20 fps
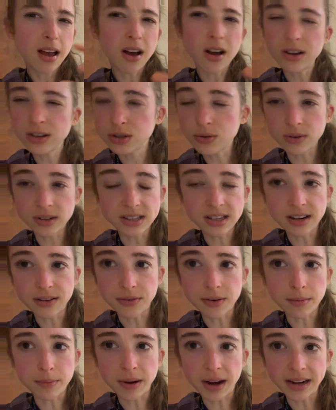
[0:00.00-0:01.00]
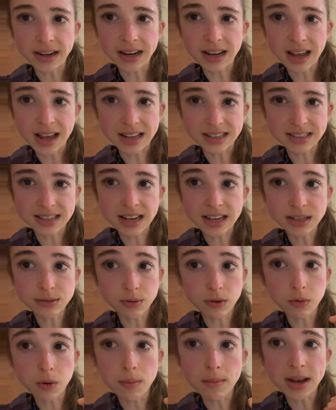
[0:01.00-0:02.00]
all sorts of different binding assays
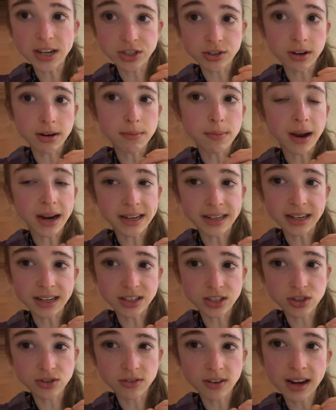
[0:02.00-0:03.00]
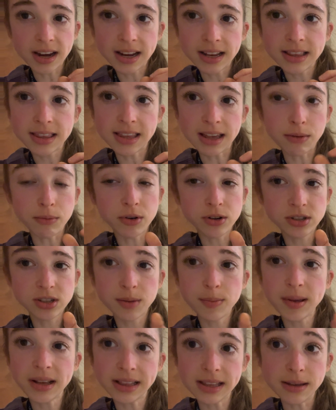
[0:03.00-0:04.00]
where we're measuring binding strength. And we're
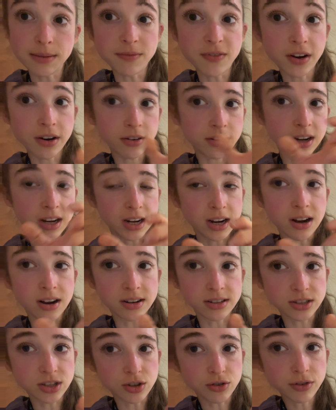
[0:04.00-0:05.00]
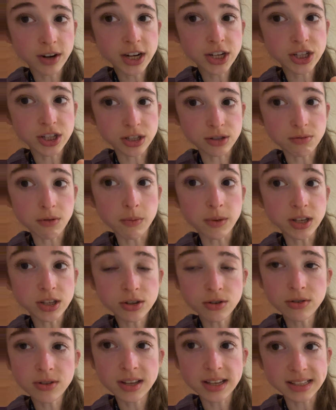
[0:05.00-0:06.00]
typically varying concentrations when we
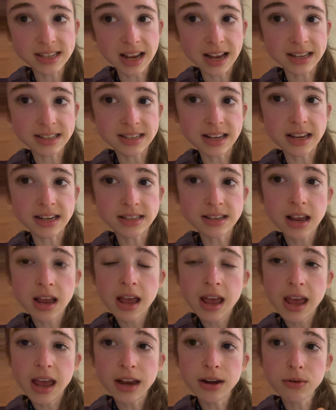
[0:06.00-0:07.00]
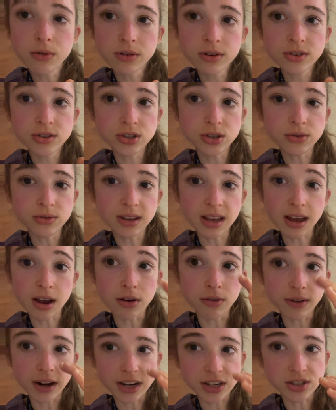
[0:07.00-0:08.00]
do these assays in order to get a
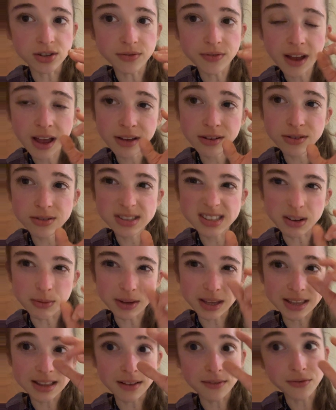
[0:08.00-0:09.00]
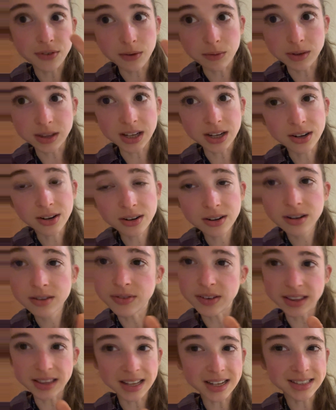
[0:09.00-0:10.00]
range of values that we can then fit with a curve
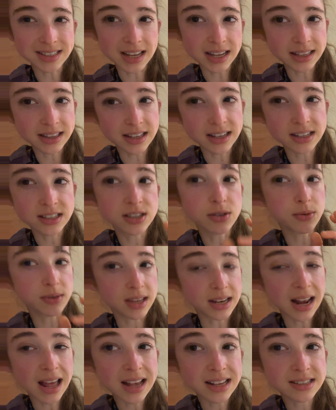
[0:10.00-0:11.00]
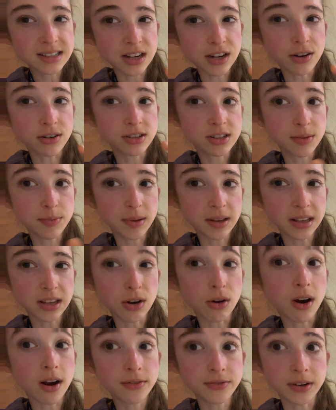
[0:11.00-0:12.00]
and things like this. So with an assay, you're typically,
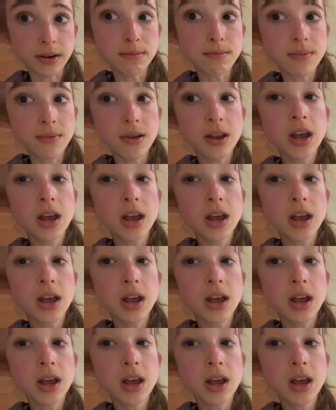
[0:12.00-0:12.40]
you're often